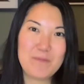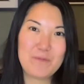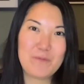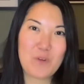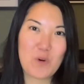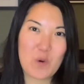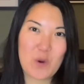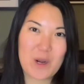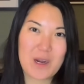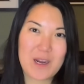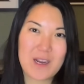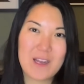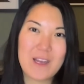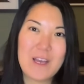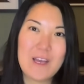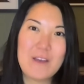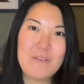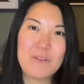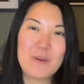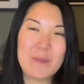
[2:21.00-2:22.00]
4,
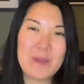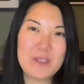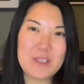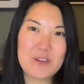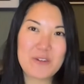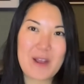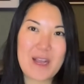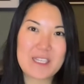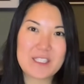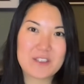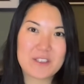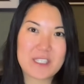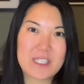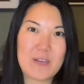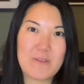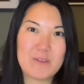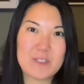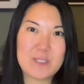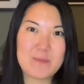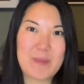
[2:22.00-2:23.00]
familiarize
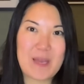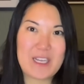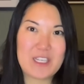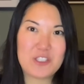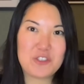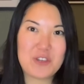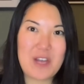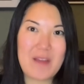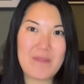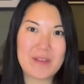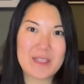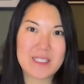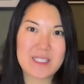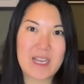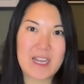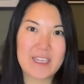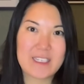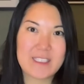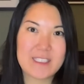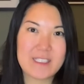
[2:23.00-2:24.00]
yourself with Spanish traffic
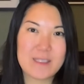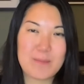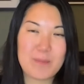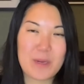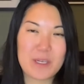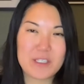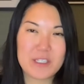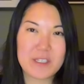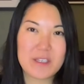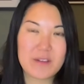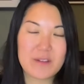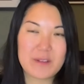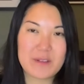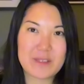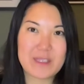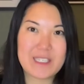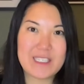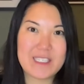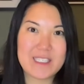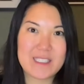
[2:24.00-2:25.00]
signs,
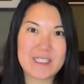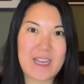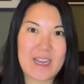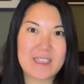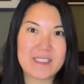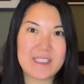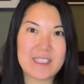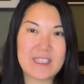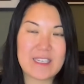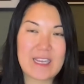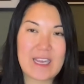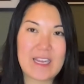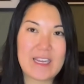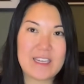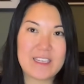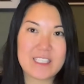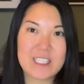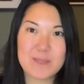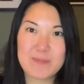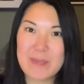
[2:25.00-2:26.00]
particularly to signs
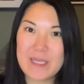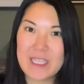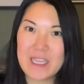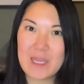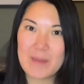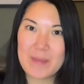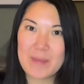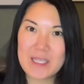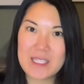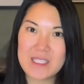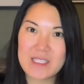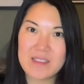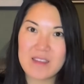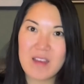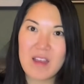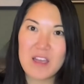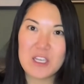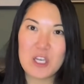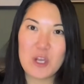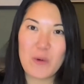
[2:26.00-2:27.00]
indicating speed limits,
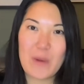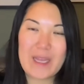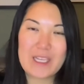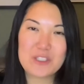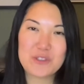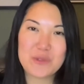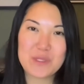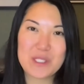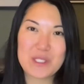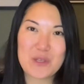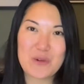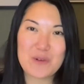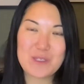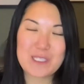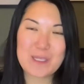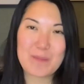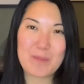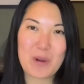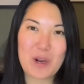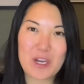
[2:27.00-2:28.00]
no entry
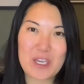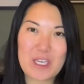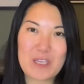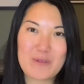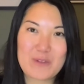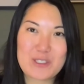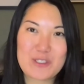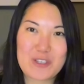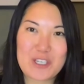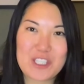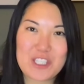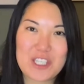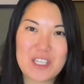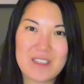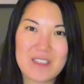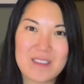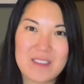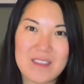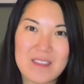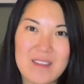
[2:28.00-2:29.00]
zones, and parking
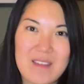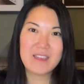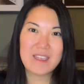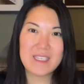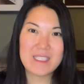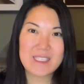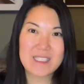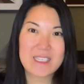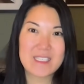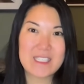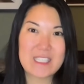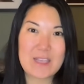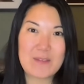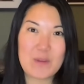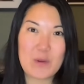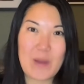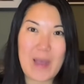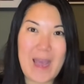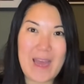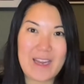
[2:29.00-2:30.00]
restrictions. This can
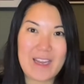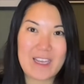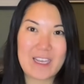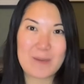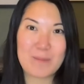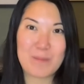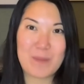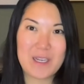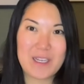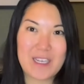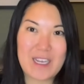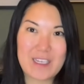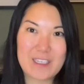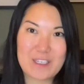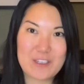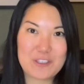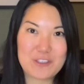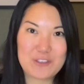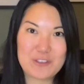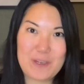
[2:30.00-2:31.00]
save you a headache and money
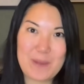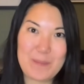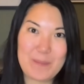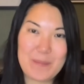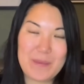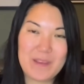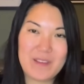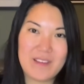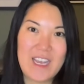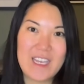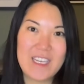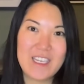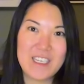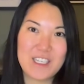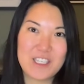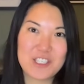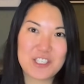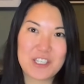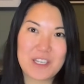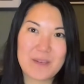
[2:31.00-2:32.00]
on your trip. In
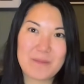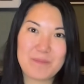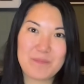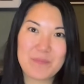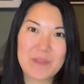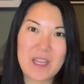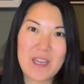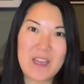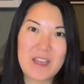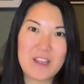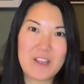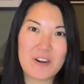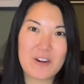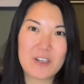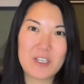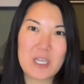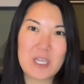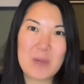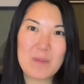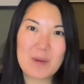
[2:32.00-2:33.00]
addition, there
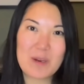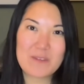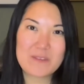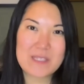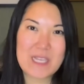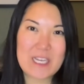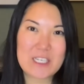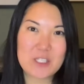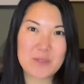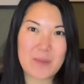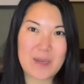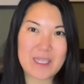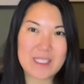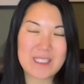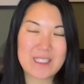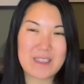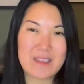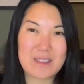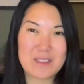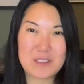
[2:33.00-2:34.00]
are a number of signs you
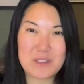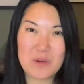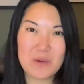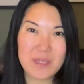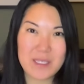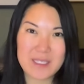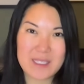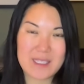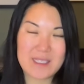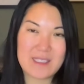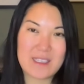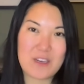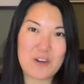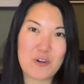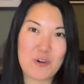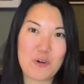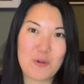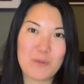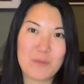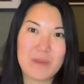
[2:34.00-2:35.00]
might see that don't exist at
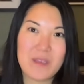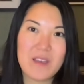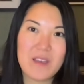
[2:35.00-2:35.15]
home,